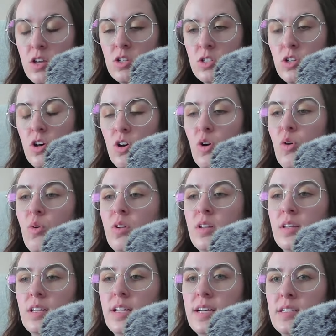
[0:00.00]
So
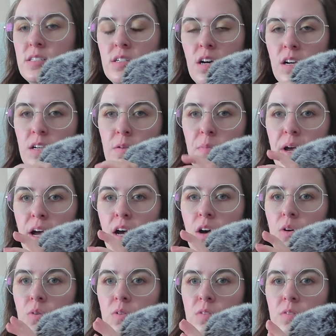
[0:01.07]
let's talk
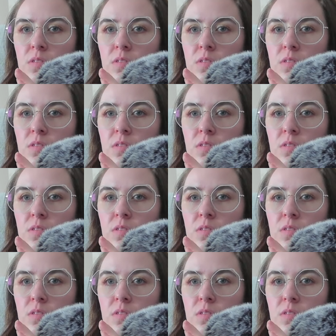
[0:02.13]
about